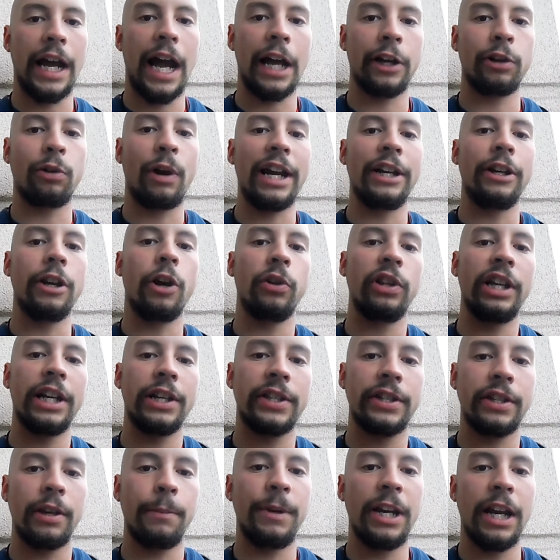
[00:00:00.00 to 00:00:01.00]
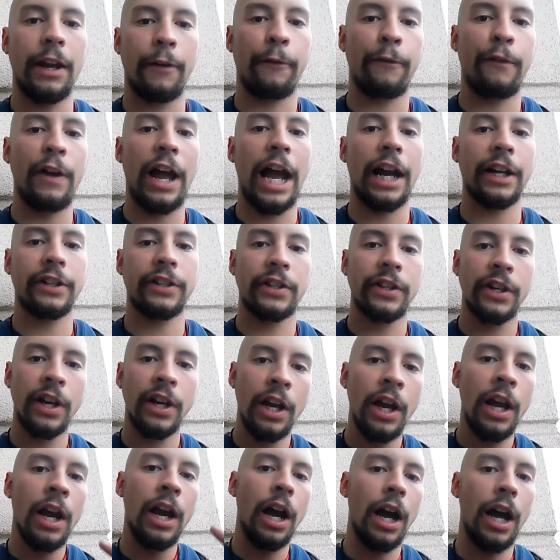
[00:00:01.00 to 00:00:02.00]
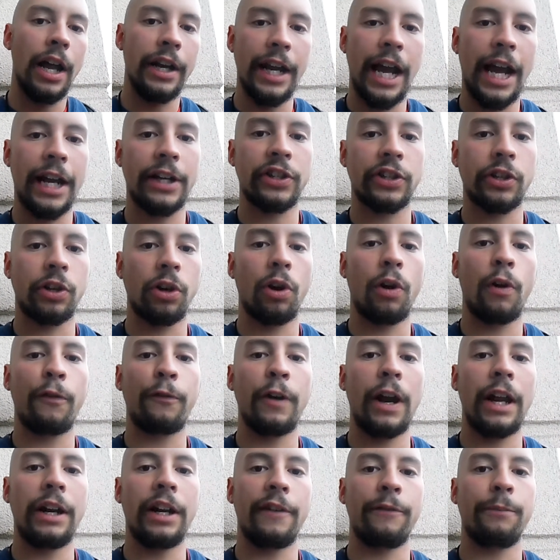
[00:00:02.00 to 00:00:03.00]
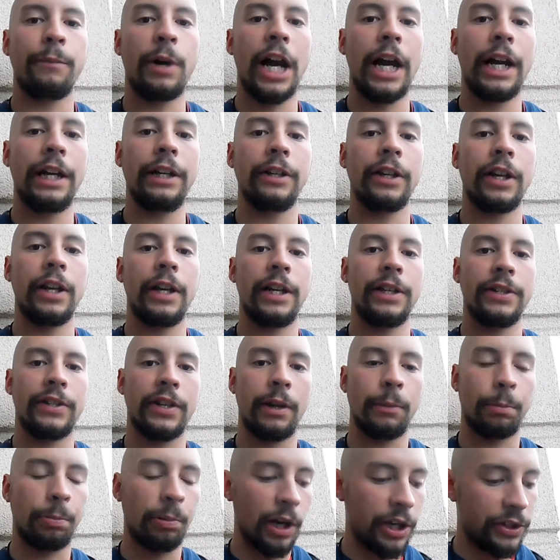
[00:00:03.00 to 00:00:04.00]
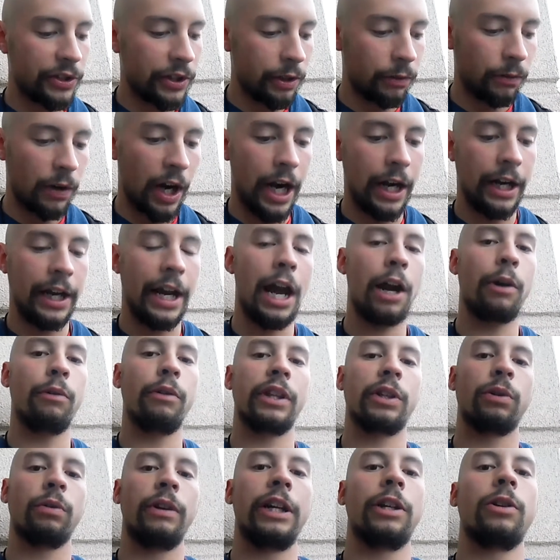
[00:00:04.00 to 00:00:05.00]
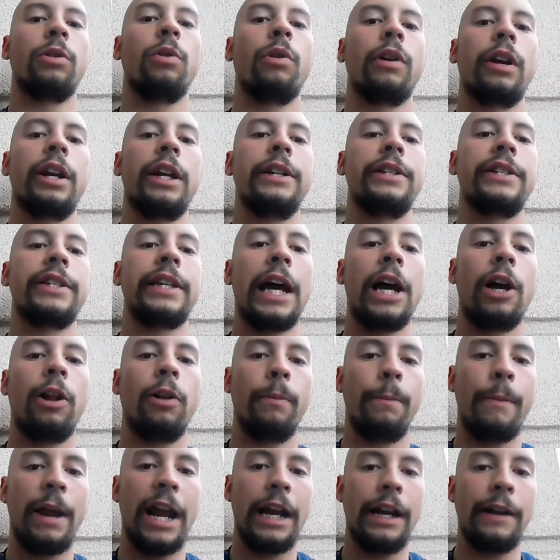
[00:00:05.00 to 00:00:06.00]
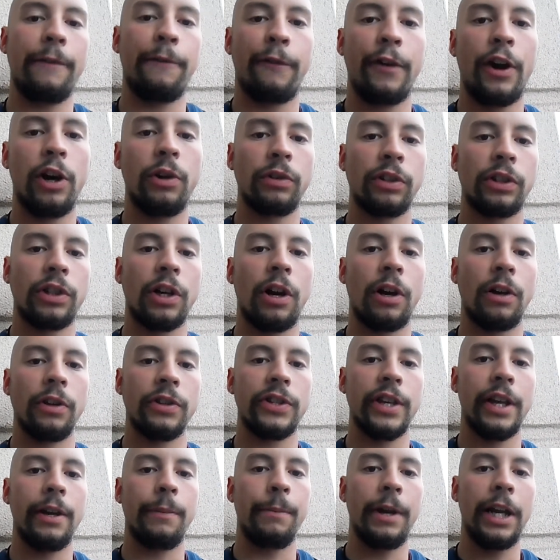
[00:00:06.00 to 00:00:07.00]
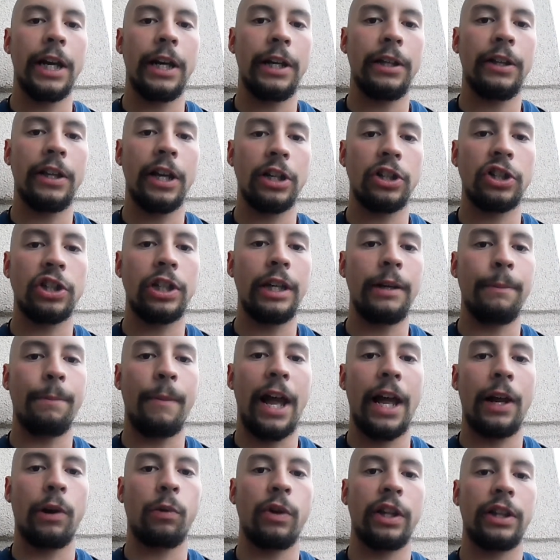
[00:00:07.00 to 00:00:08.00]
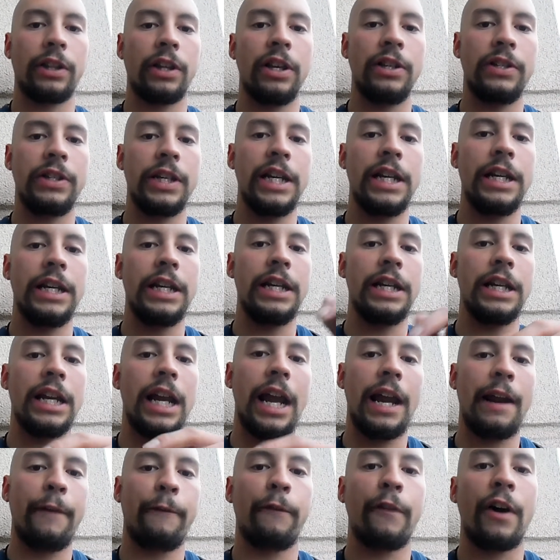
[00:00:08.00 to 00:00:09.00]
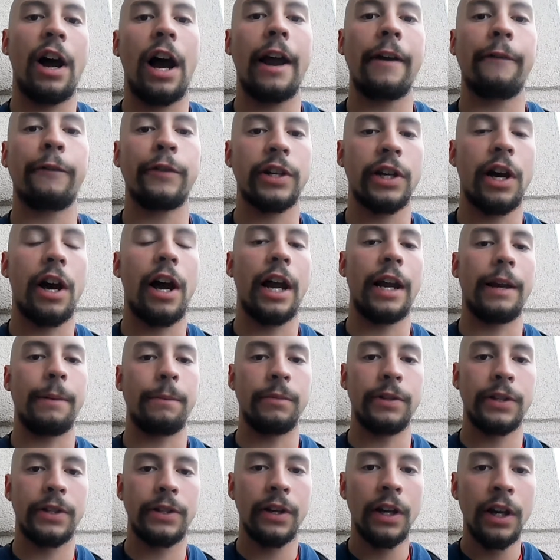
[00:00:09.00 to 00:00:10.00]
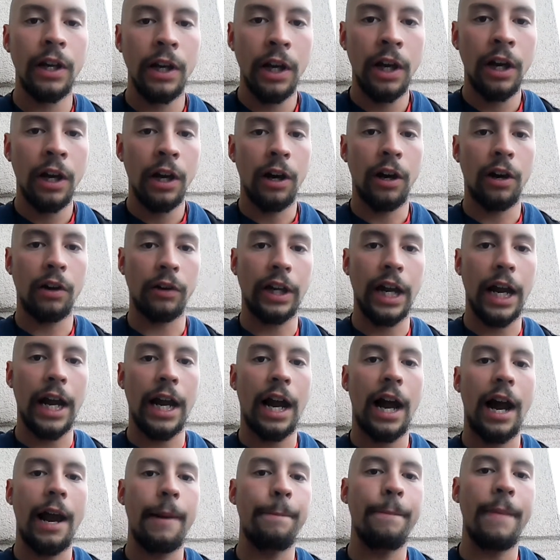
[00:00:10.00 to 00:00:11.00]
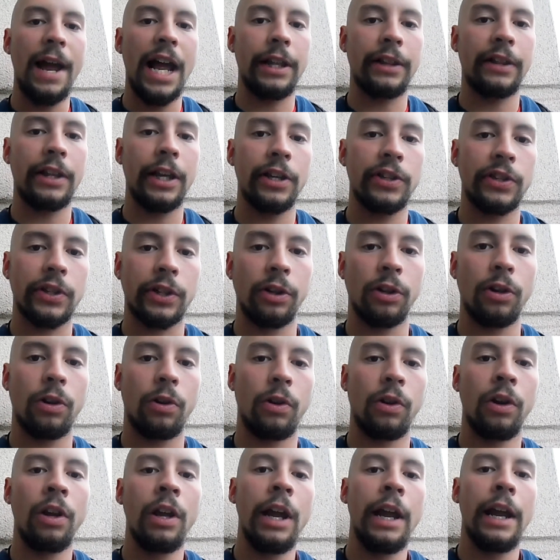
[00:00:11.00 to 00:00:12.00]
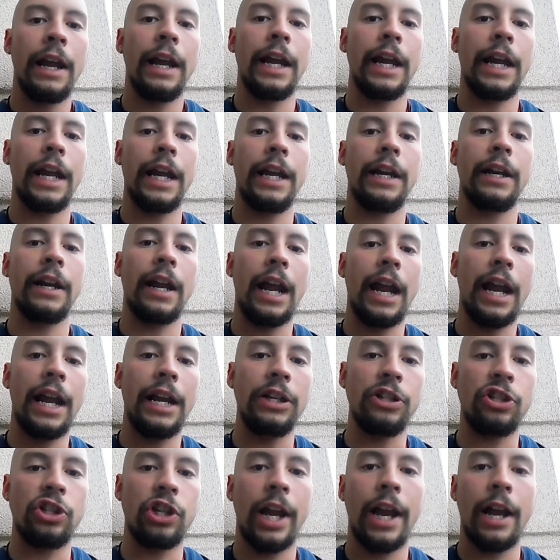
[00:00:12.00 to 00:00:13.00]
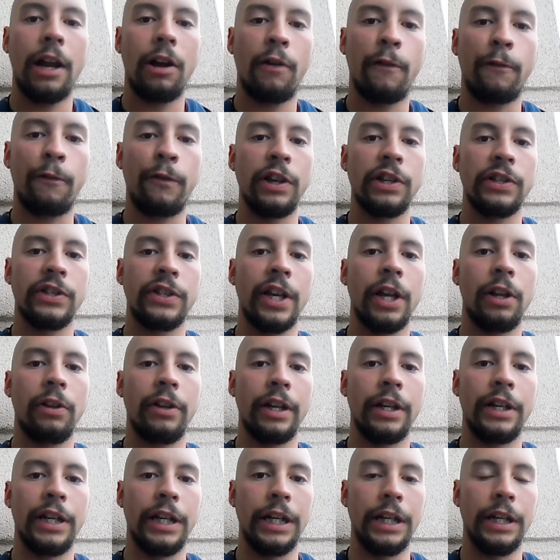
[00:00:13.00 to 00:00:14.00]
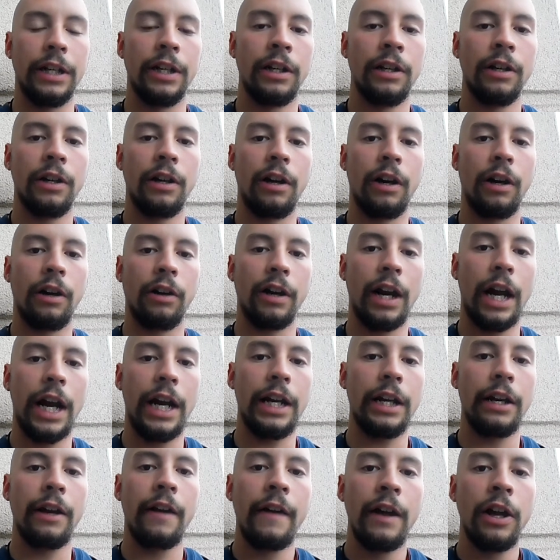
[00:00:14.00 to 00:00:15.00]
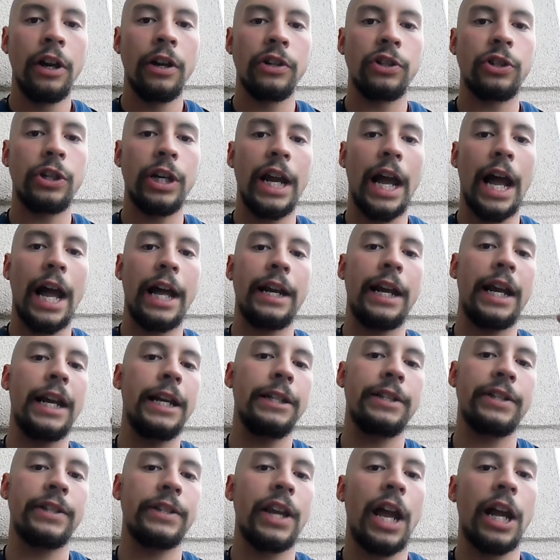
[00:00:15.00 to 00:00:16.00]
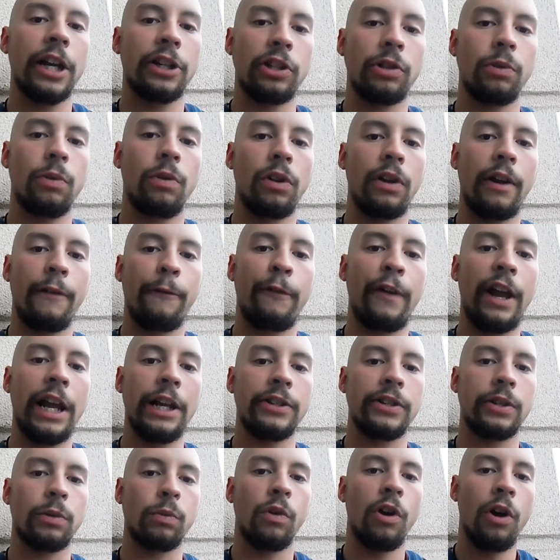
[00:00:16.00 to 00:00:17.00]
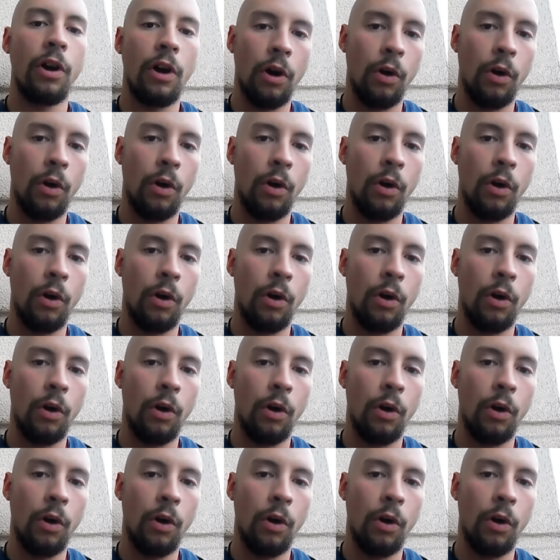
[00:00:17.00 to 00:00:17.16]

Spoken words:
How do I know this to be a fact? An ex-girlfriend of mine that is in prison right now with recorded tellmate phone calls admitted that she met with the DEA 5 times. Okay, I met this girl in a jail facility, all right? She had a sexual offense.